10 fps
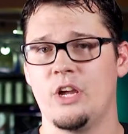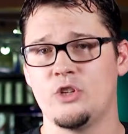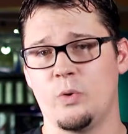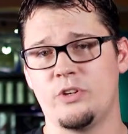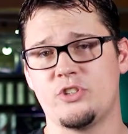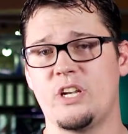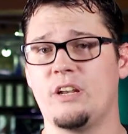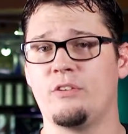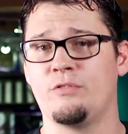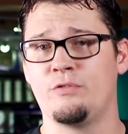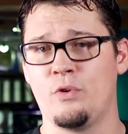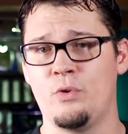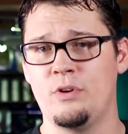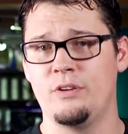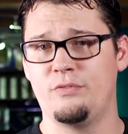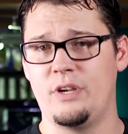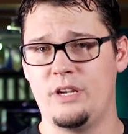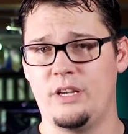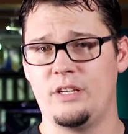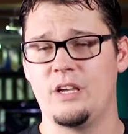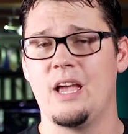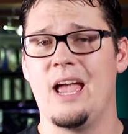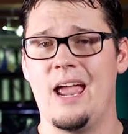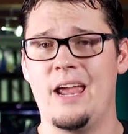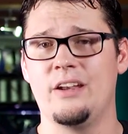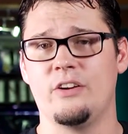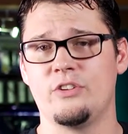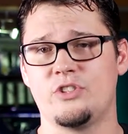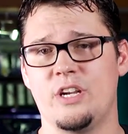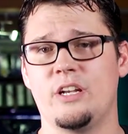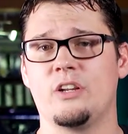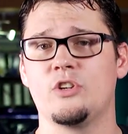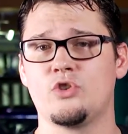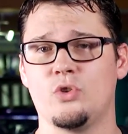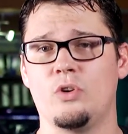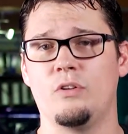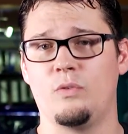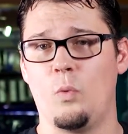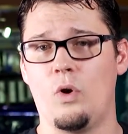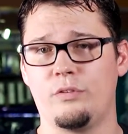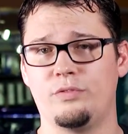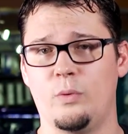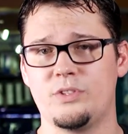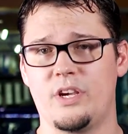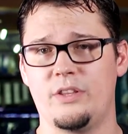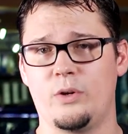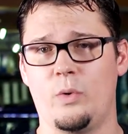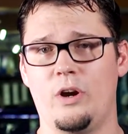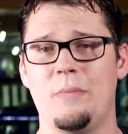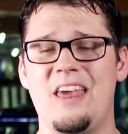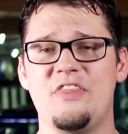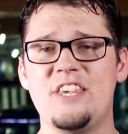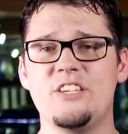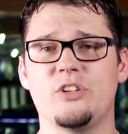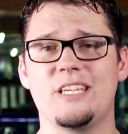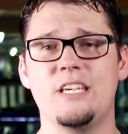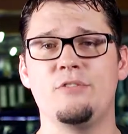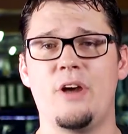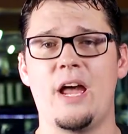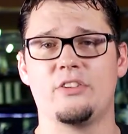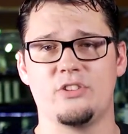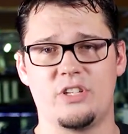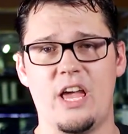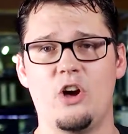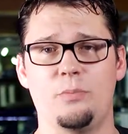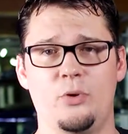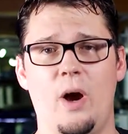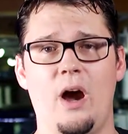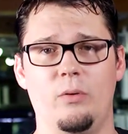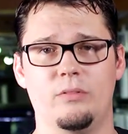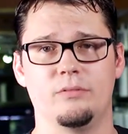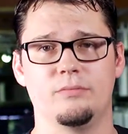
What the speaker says: So understanding food, feeding, and understanding and control of water flow inside the aquarium, these are key factors to help you out.